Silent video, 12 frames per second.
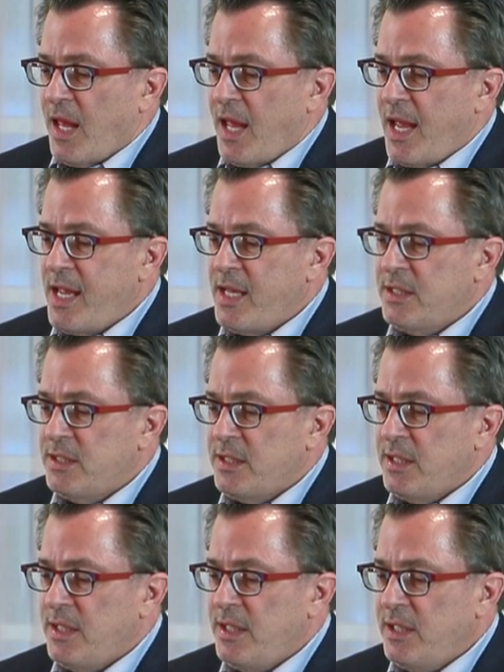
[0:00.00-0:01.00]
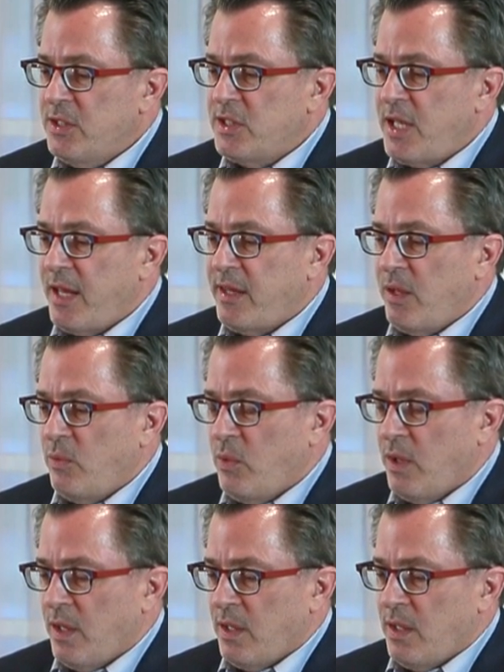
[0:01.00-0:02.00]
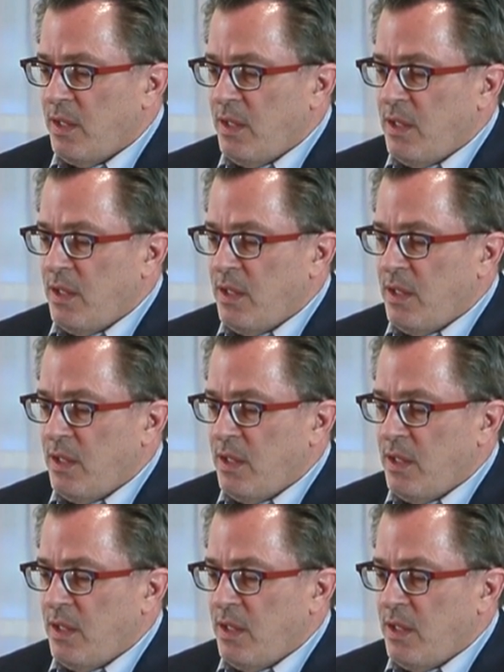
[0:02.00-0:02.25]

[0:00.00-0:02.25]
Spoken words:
And here's how they work.